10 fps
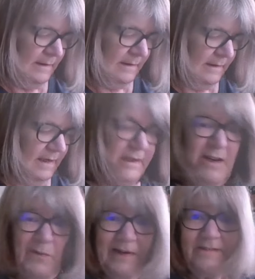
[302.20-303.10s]
And you
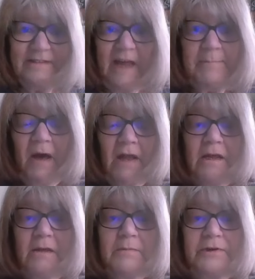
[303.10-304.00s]
don't want to step on
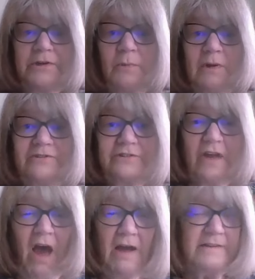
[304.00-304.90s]
them, or you don't want your
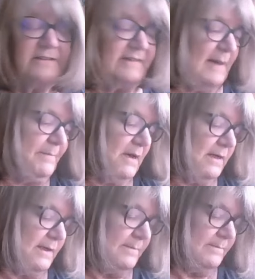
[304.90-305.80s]
dog to step
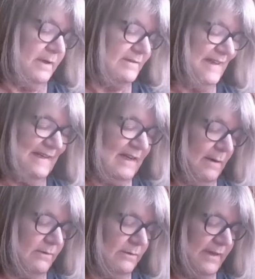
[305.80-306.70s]
on them, because that
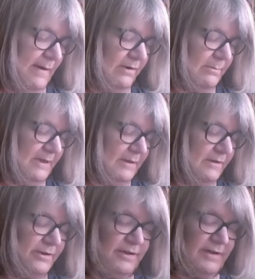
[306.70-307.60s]
wouldn't be
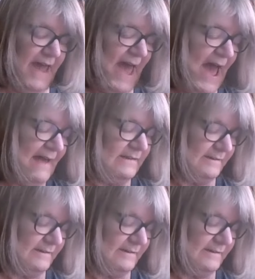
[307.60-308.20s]
good, or your cat,